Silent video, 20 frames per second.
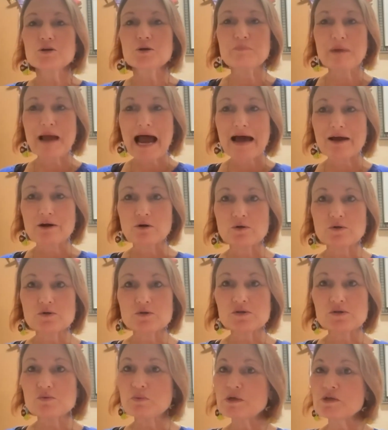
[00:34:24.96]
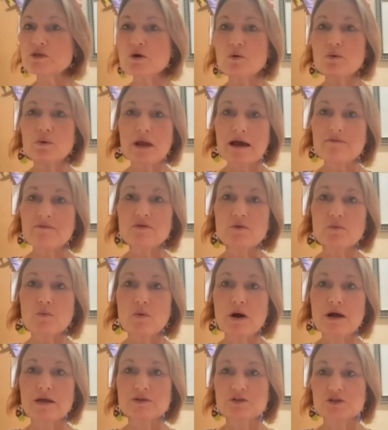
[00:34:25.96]
battles. We don't ever
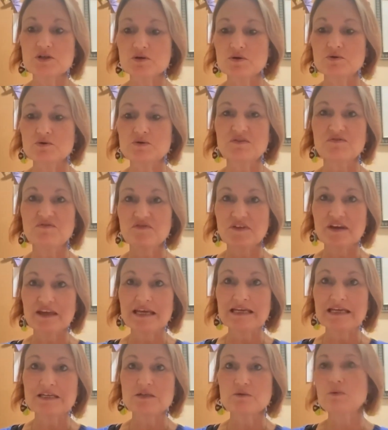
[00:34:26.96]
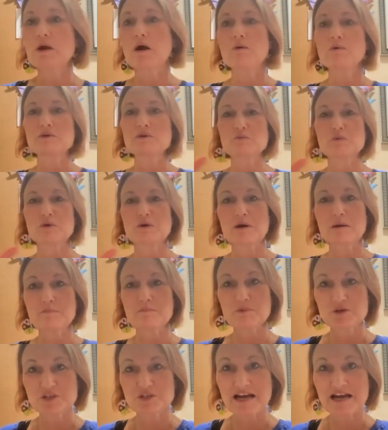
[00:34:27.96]
want to defeat. We always want to
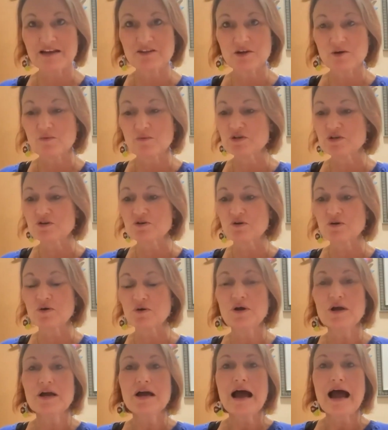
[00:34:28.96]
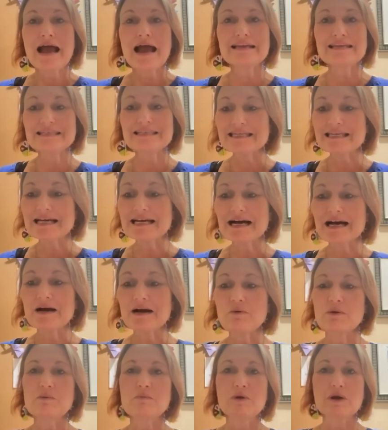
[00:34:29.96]
protect the original idea.
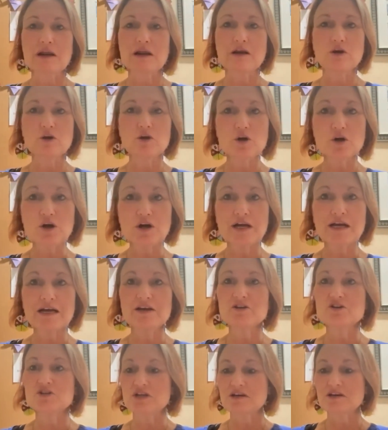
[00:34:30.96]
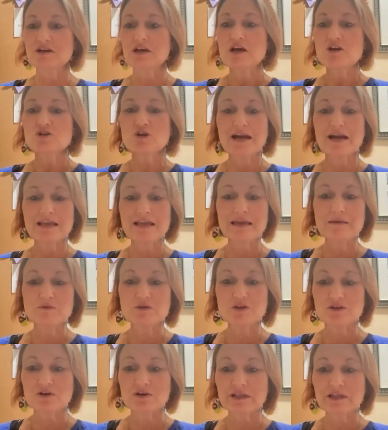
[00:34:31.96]
We want to encourage and try to keep to
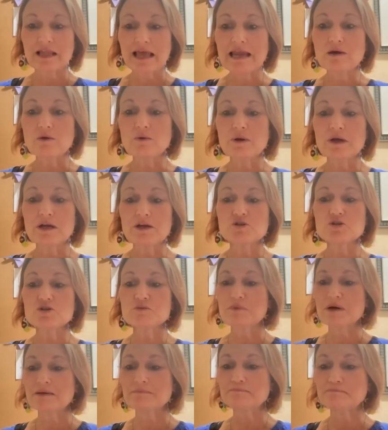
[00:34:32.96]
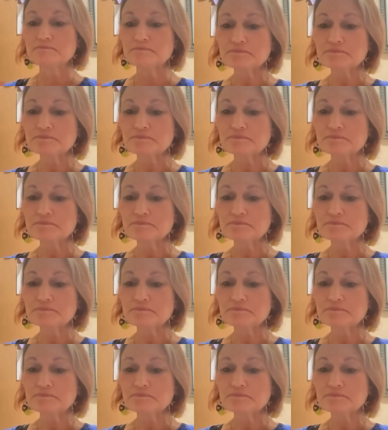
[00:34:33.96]
their language. But